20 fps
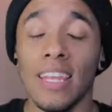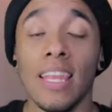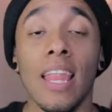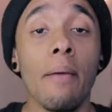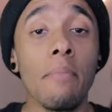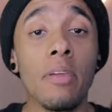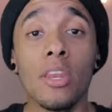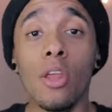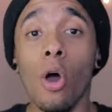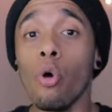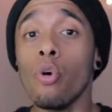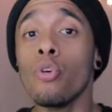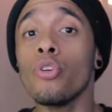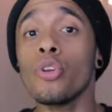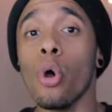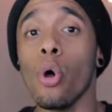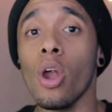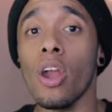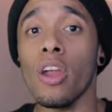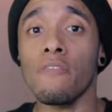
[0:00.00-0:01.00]
Let me know who
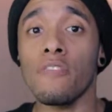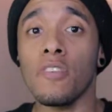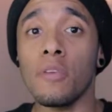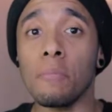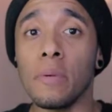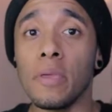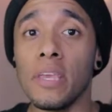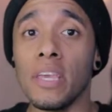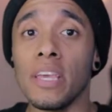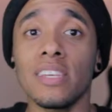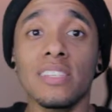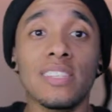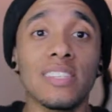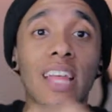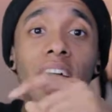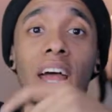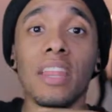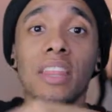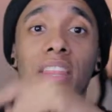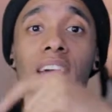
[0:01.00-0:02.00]
your MVP is
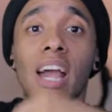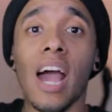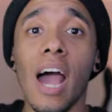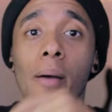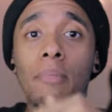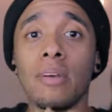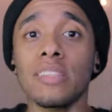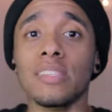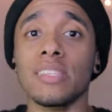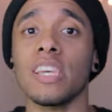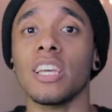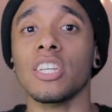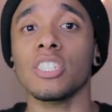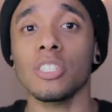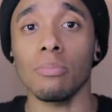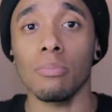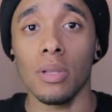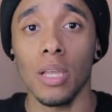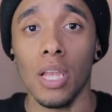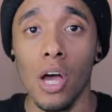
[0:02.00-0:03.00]
down in the comments
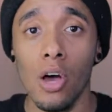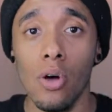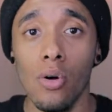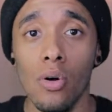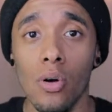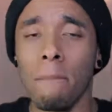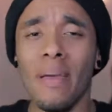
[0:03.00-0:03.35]
section below.